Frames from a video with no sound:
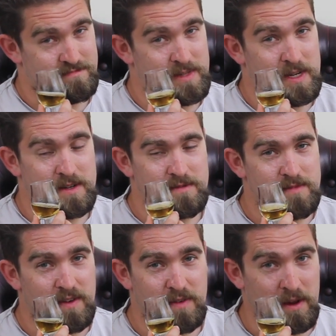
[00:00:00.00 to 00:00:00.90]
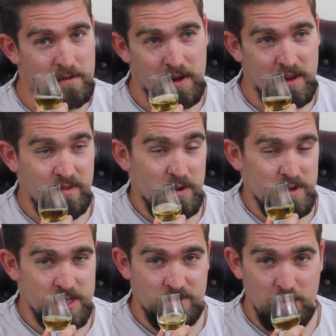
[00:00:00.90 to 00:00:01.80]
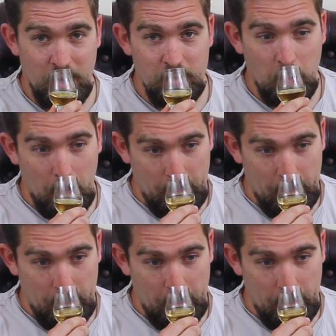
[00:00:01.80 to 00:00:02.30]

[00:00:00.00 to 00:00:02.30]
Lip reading: You know, if you don't know, you've only got yourself to blame.